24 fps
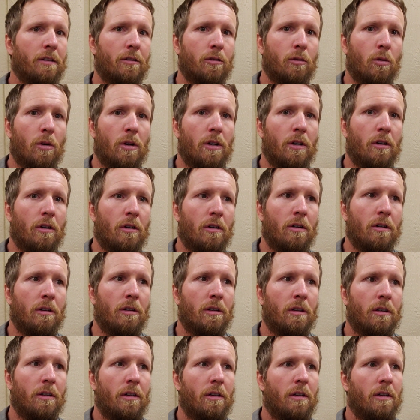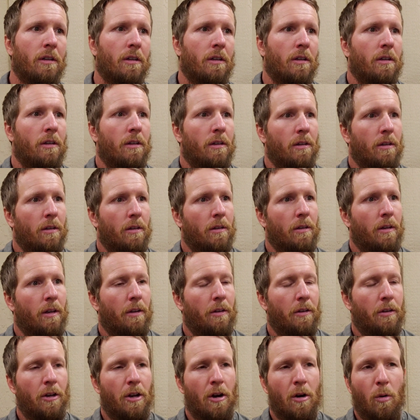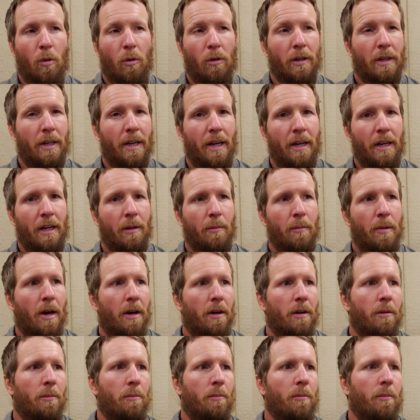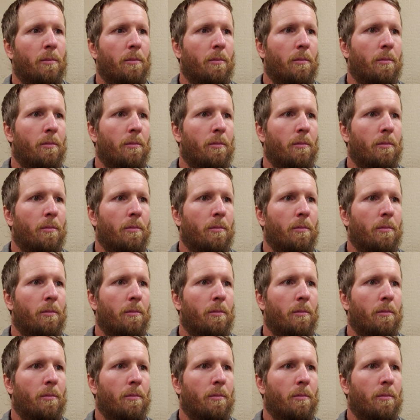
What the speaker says: soil and no organic matter